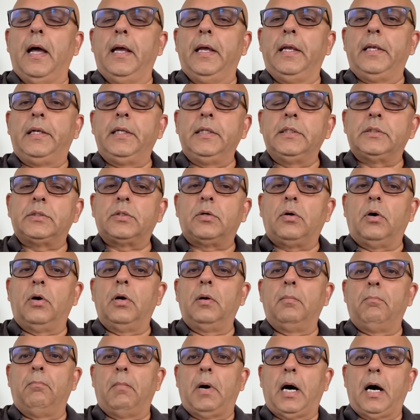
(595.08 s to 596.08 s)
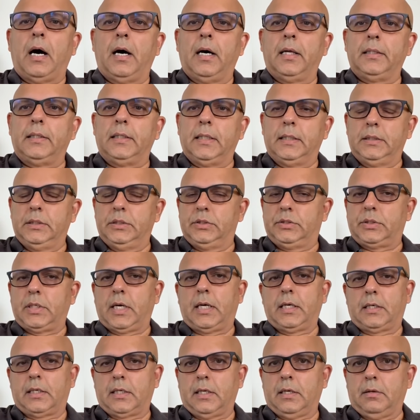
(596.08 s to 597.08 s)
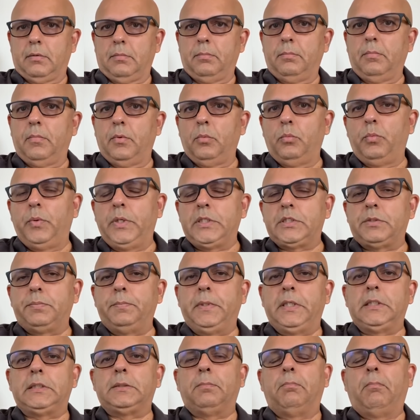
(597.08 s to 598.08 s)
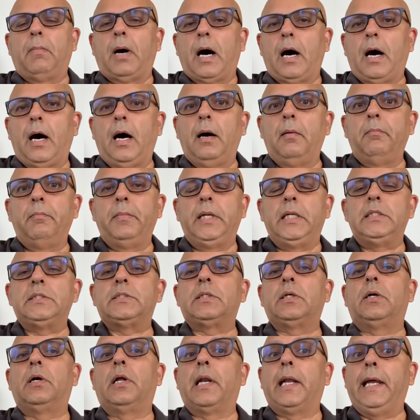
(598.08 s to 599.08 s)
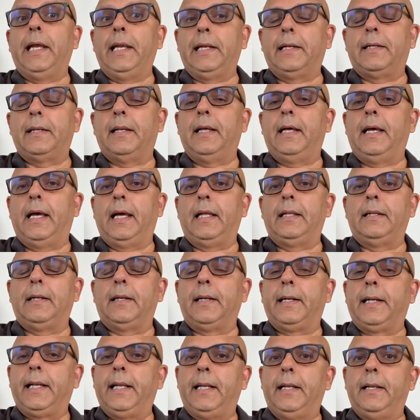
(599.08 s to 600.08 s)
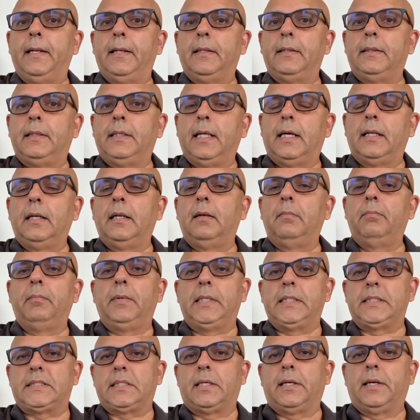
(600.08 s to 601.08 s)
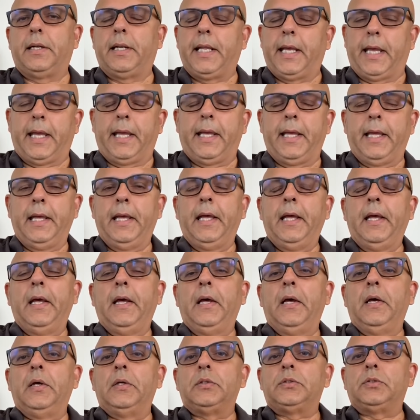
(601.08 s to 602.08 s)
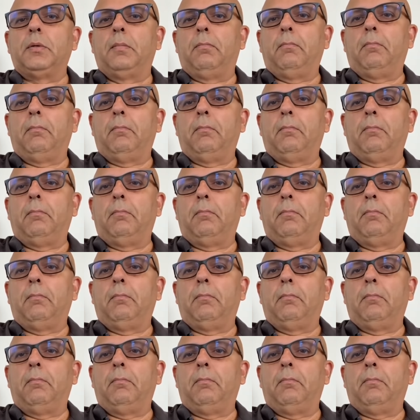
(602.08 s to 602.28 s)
It is called Mahadan Chata, which means Maha means great and Dan means day. So